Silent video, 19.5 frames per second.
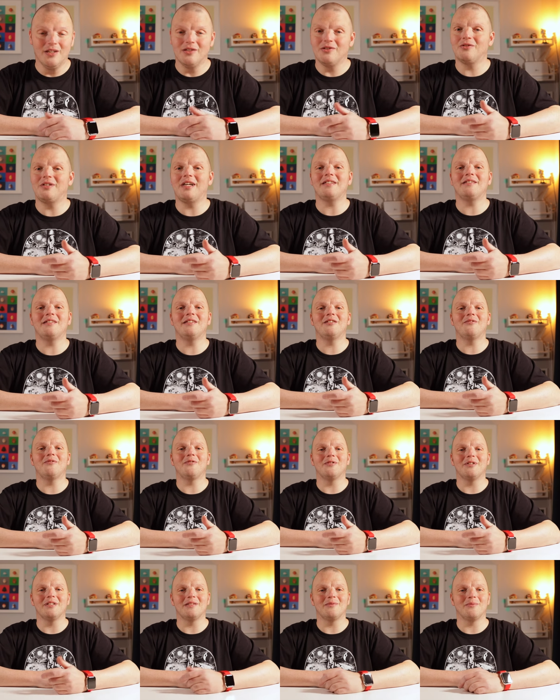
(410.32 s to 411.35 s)
So that's it
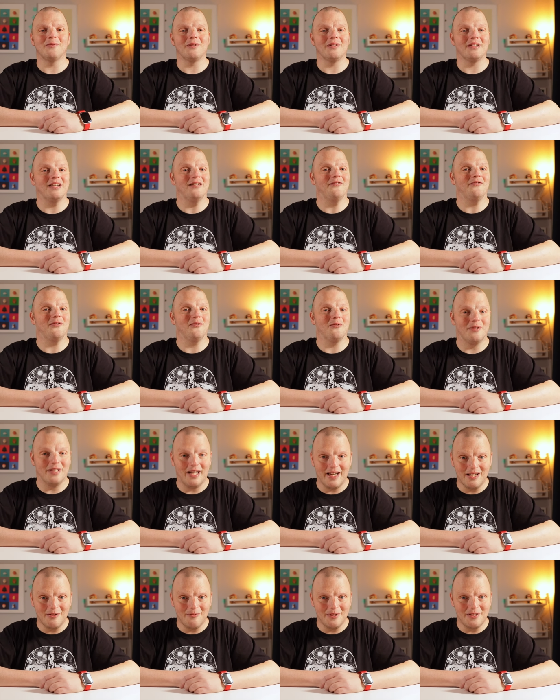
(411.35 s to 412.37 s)
for this one. If you
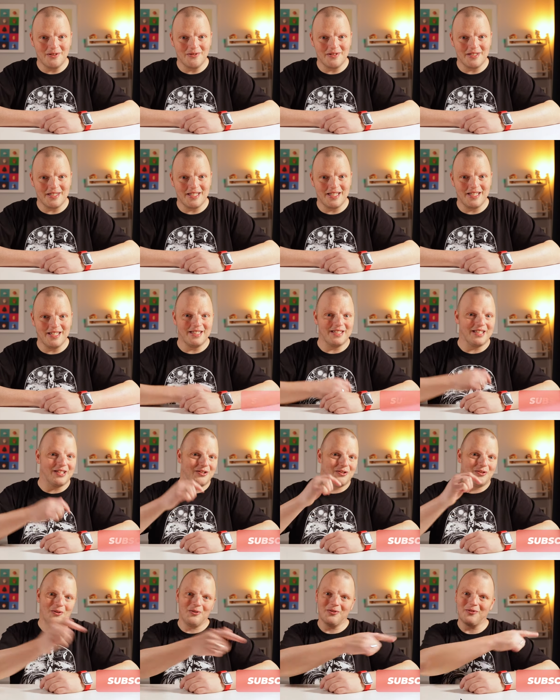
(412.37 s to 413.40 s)
like what you see,
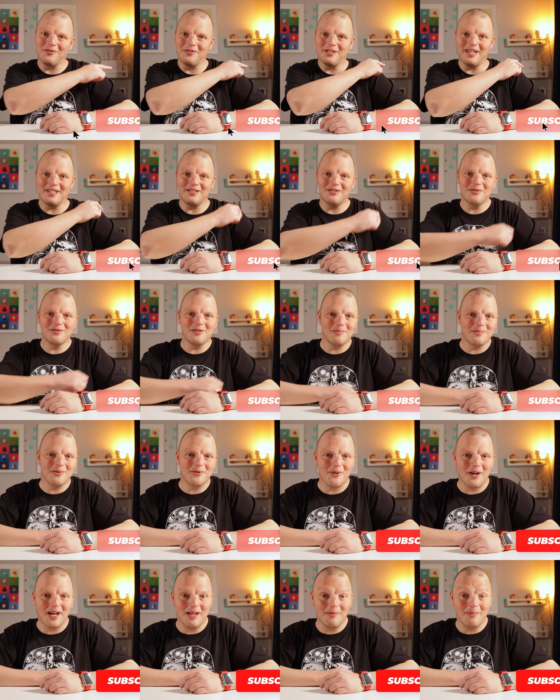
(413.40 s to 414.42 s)
then don't forget to
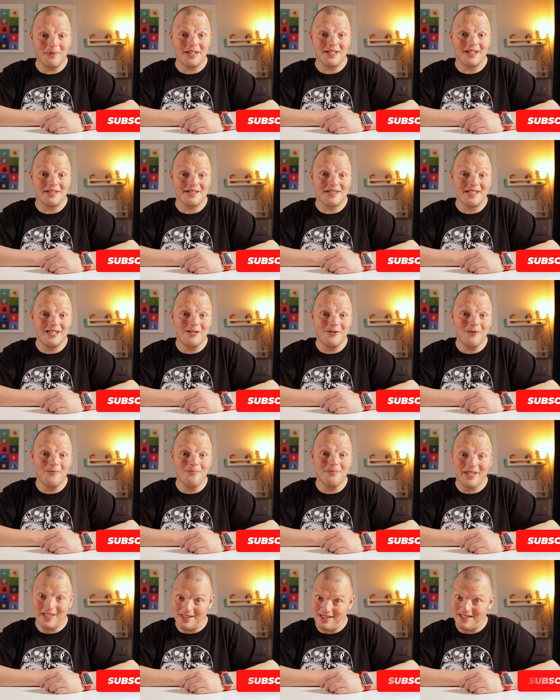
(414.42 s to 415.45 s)
subscribe, and I'll see you
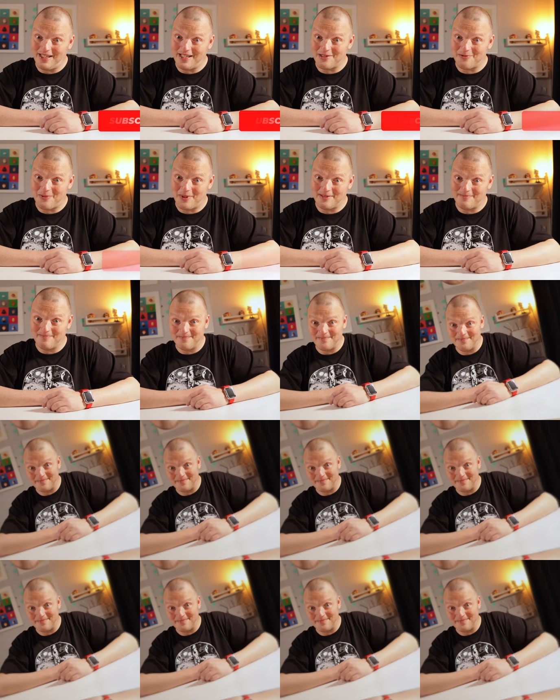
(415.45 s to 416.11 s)
in the next one.